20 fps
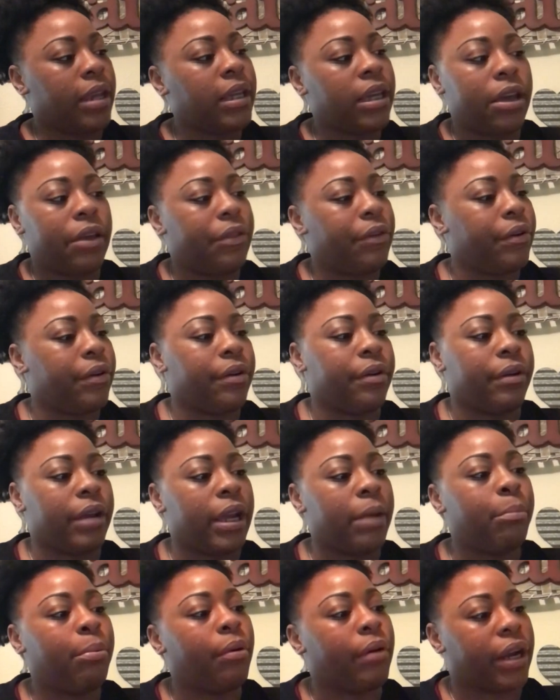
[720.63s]
any other
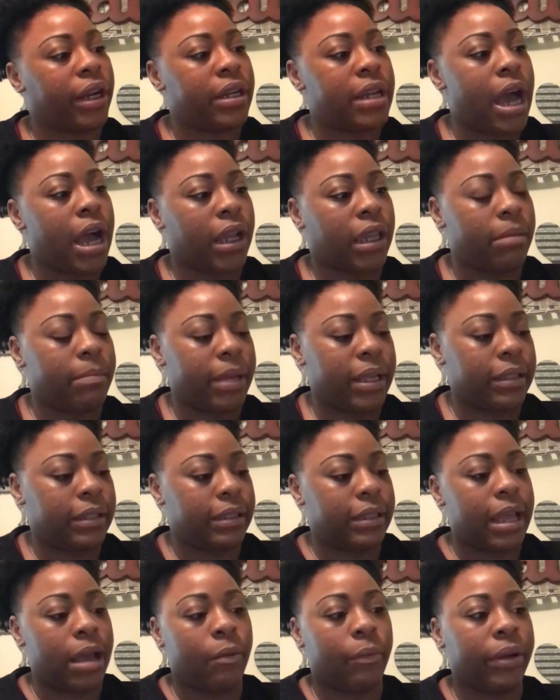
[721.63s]
important
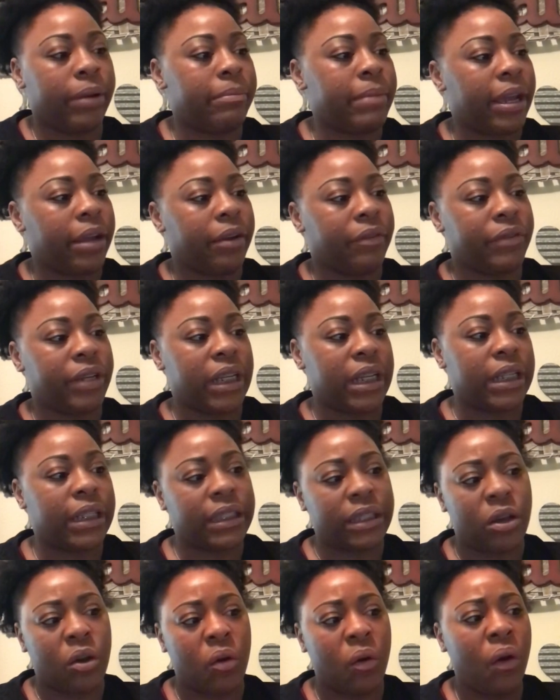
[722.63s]
documents that we may have needed.
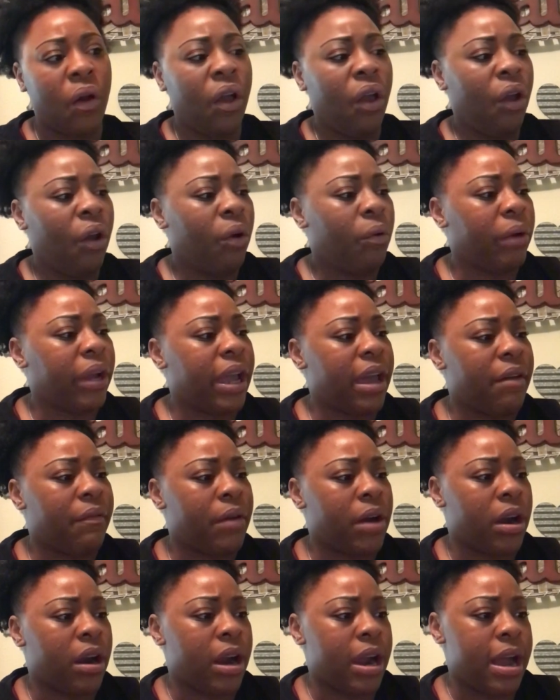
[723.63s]
So we have
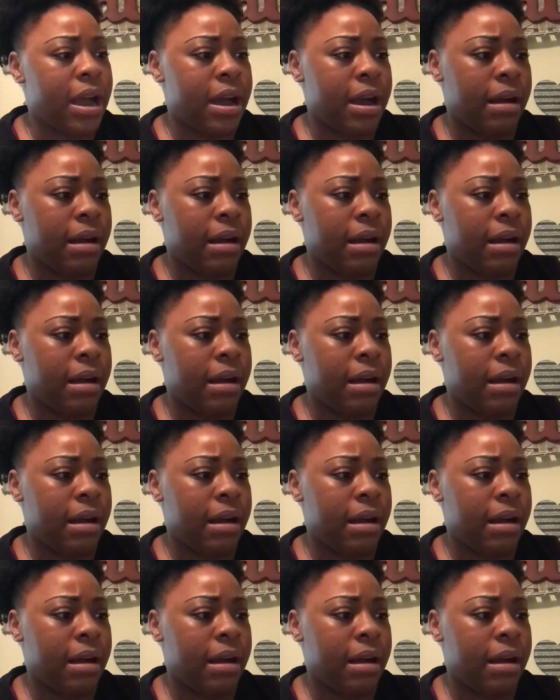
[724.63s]
our